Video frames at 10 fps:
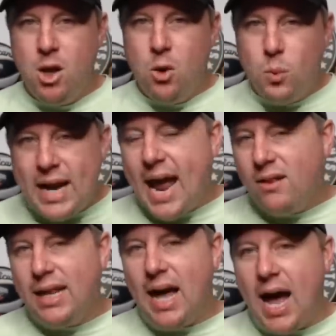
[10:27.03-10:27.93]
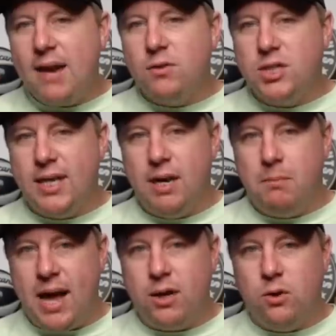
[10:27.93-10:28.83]
when Allen Iverson and
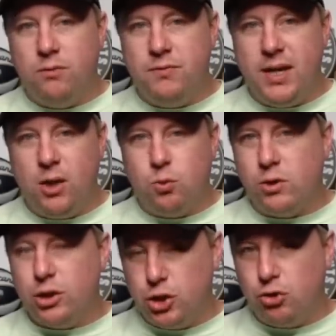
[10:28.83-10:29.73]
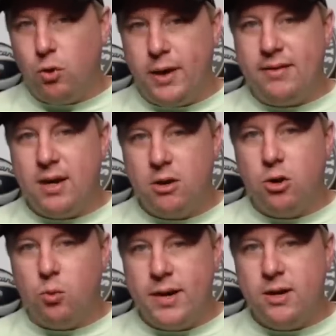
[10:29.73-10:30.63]
Michael Vick were destroying their
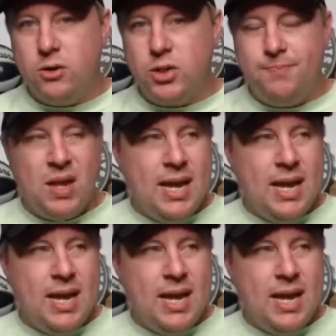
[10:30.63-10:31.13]
careers,